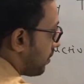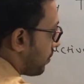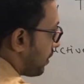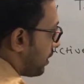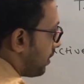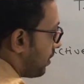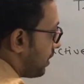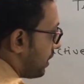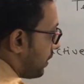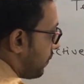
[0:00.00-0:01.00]

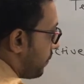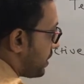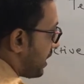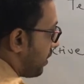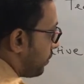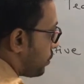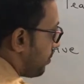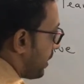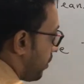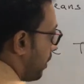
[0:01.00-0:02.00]
Okay, which can also
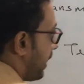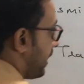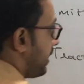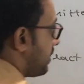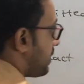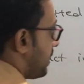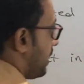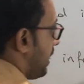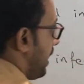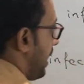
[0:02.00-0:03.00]
be called as
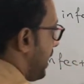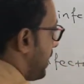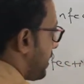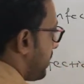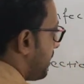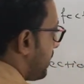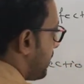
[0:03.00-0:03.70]
RTI,